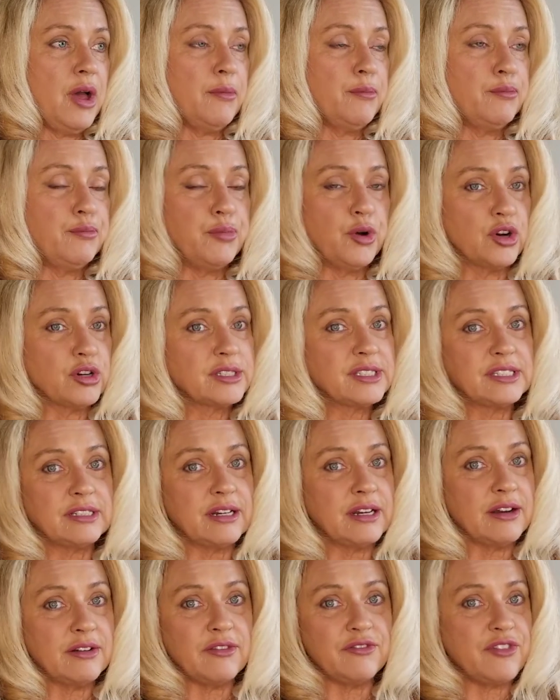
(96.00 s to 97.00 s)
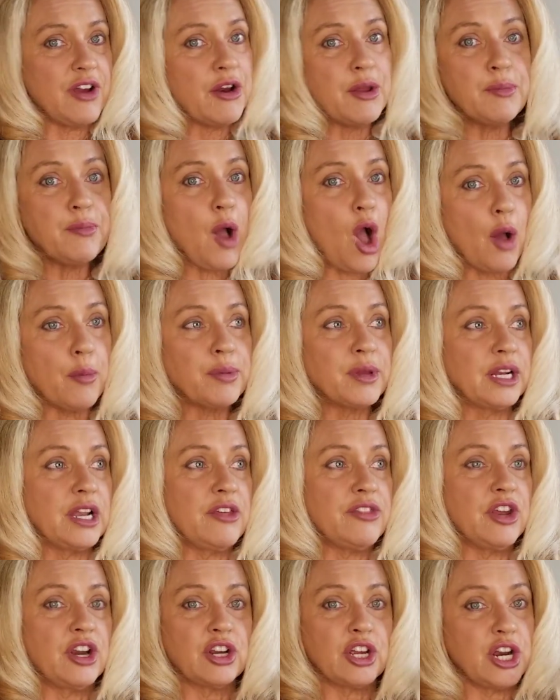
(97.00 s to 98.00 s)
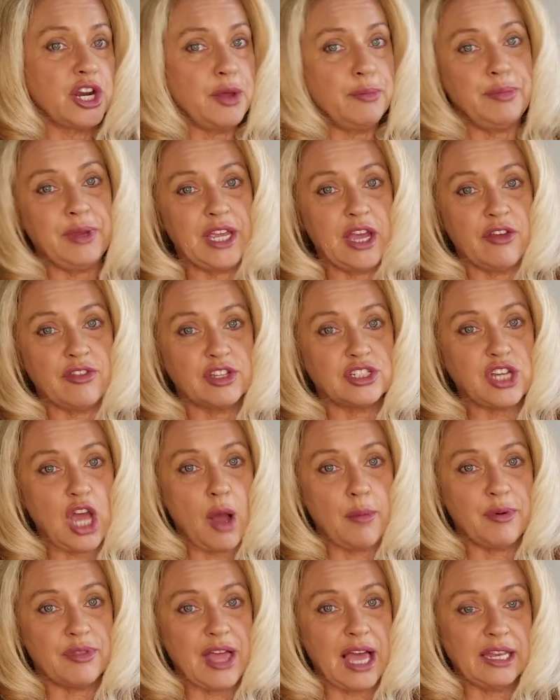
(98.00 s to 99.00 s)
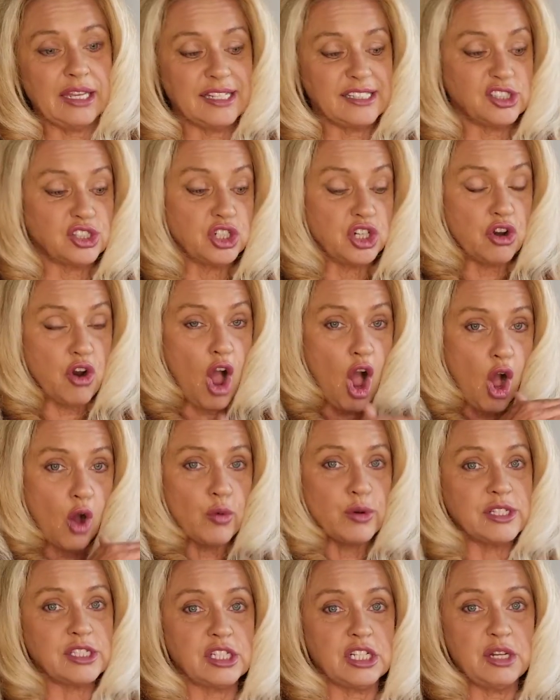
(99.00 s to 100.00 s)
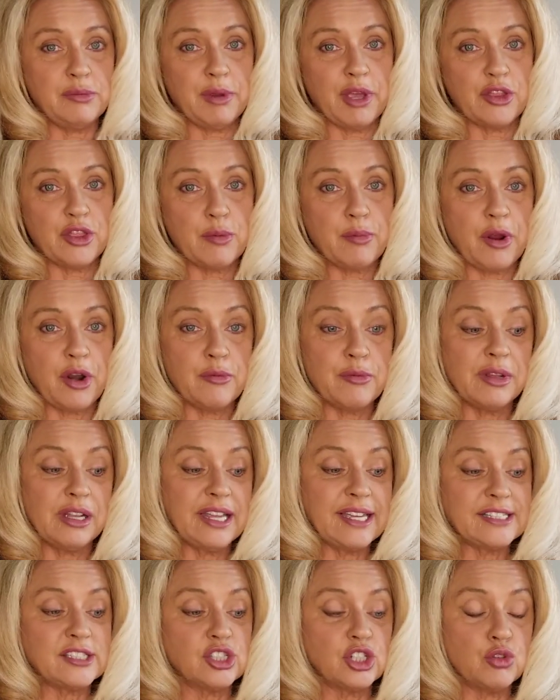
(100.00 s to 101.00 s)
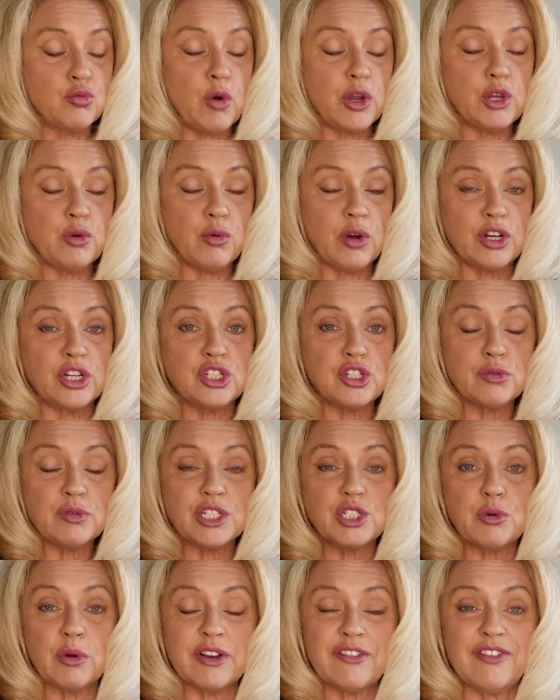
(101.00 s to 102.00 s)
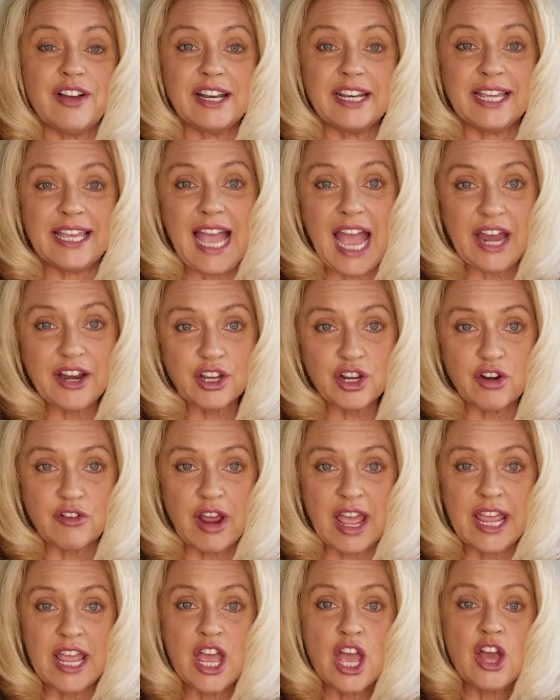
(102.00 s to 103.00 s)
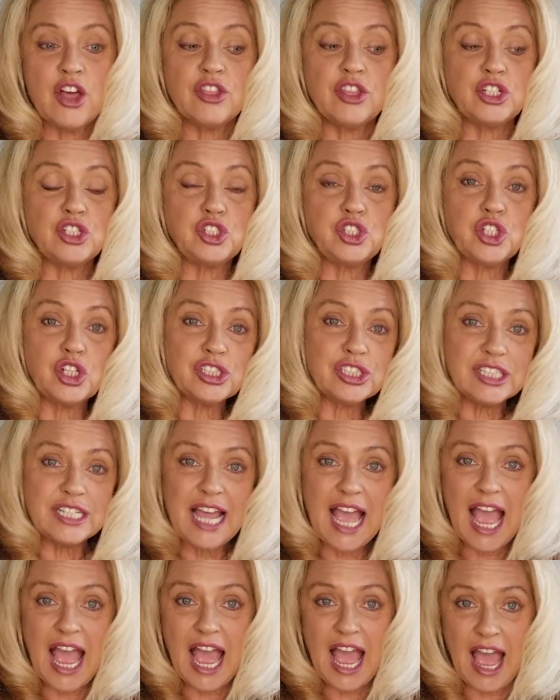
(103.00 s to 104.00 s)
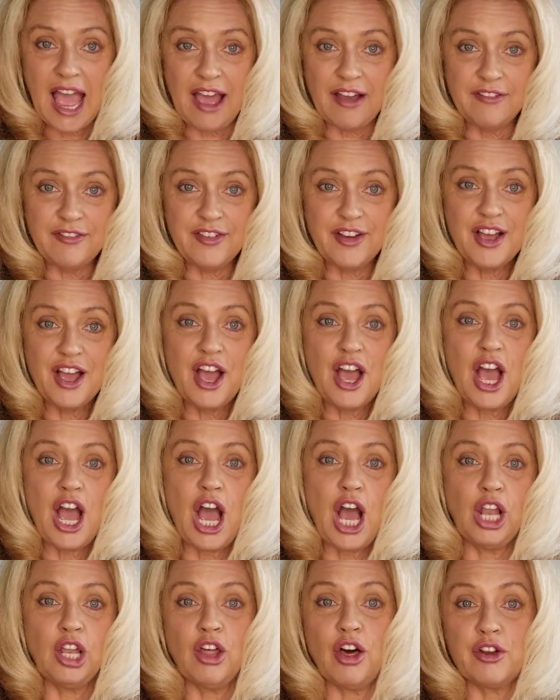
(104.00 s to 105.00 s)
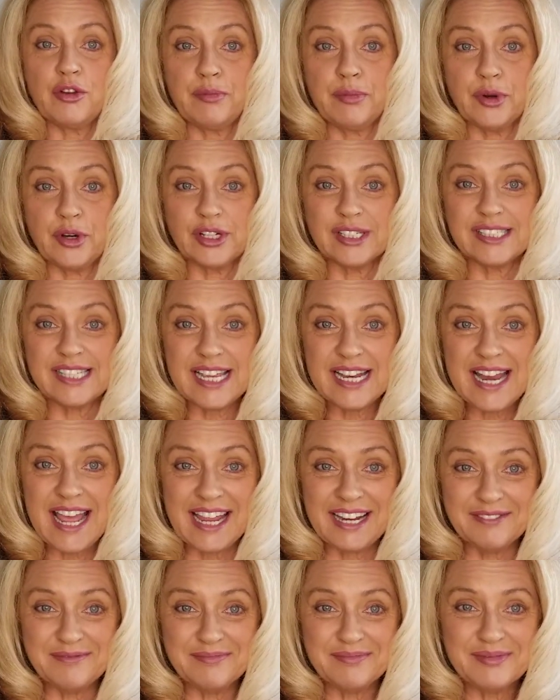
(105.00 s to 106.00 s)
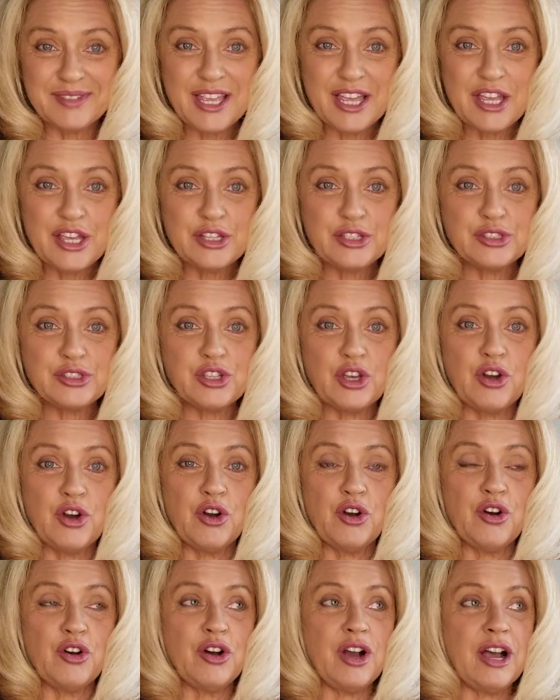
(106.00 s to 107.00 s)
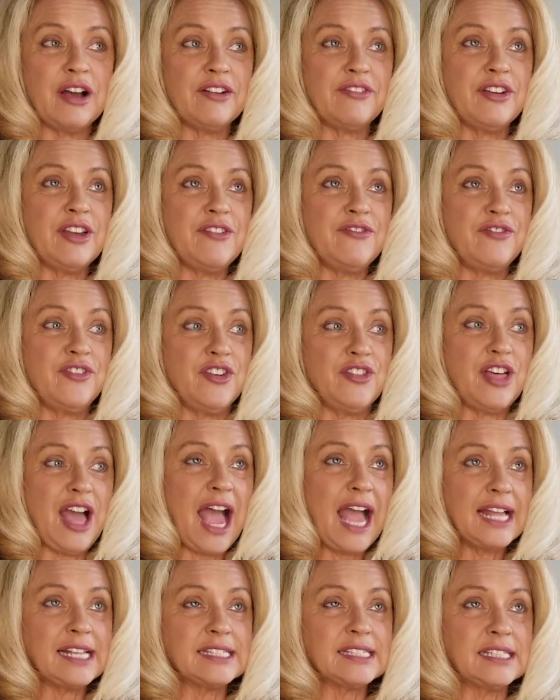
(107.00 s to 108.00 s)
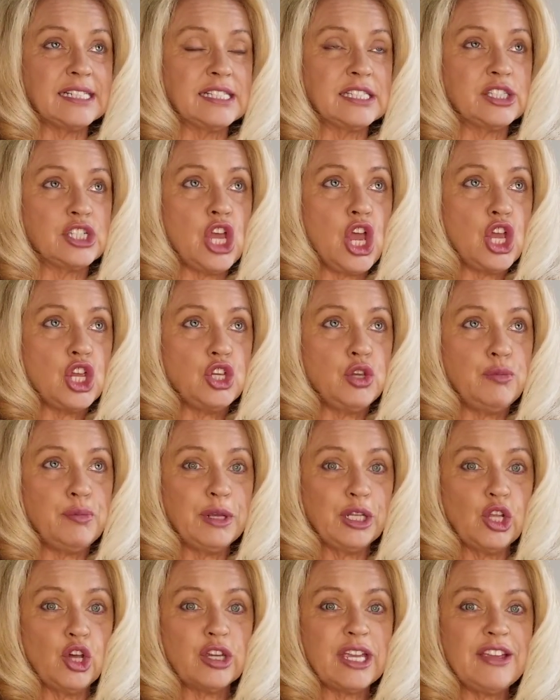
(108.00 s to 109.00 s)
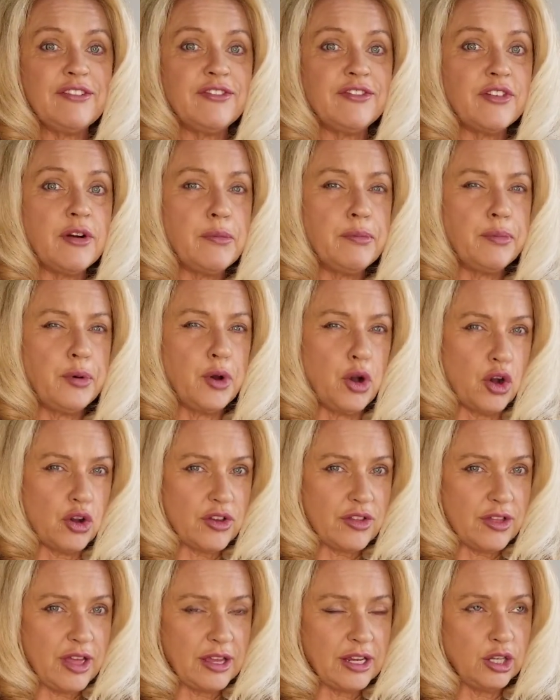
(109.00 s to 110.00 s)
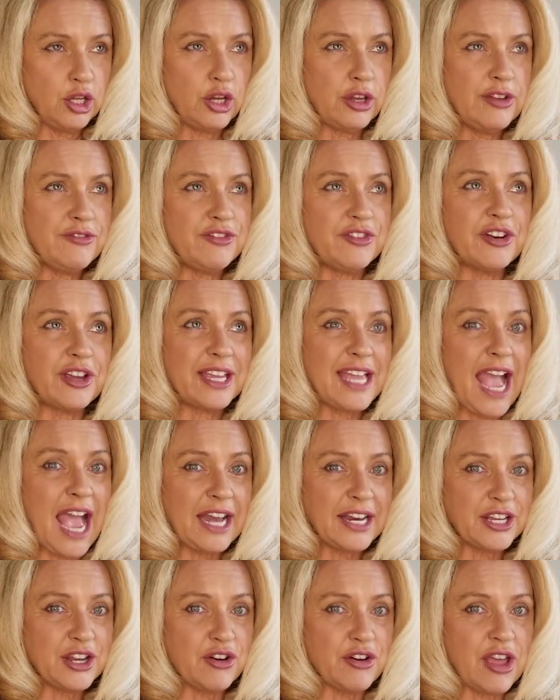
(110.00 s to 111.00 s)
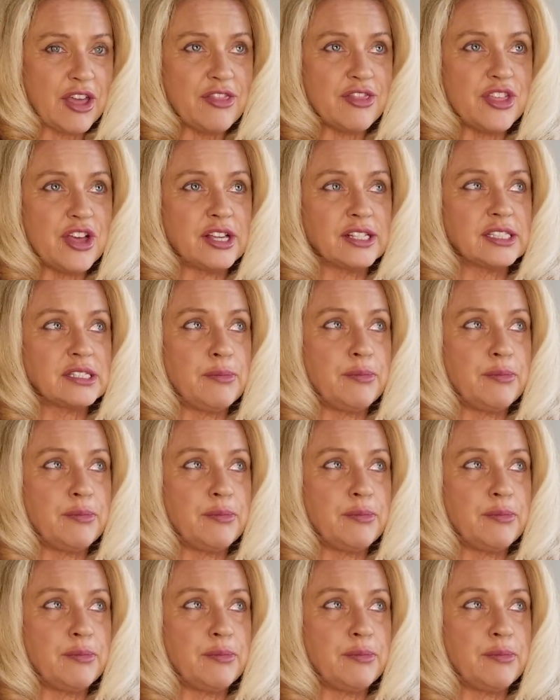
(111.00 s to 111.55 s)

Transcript: books that are very popular that are going to be on the top of that list. So you're always going to be on the bottom of the list. So what you want to do is you want to find a category that doesn't have a lot of books in it. So if for that instance, you'd be looking for a book, you're looking for a category that